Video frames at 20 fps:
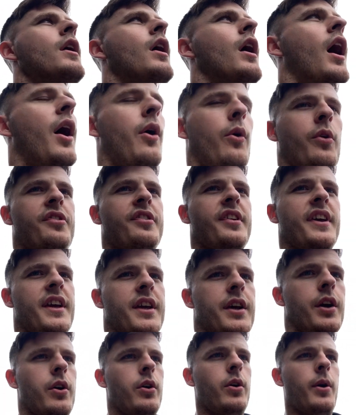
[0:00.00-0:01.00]
I will see
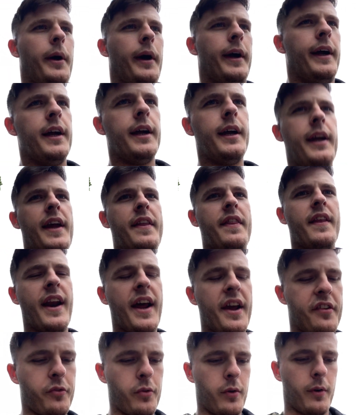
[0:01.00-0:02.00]
you in the
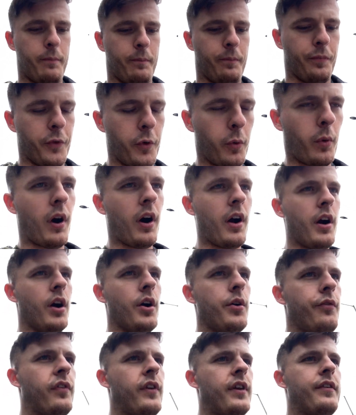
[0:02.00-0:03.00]
next one, where I
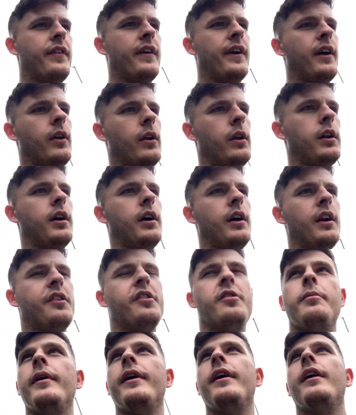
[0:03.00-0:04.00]
hopefully feel a
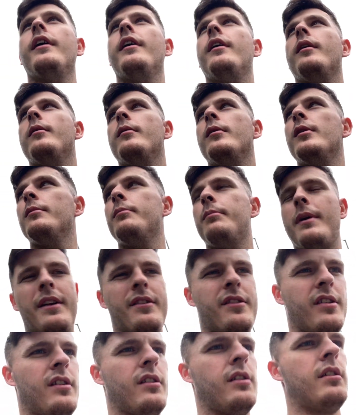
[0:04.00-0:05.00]
little bit
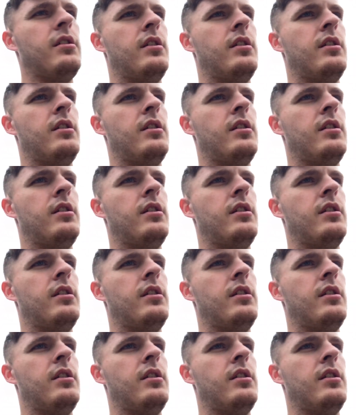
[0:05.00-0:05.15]
better.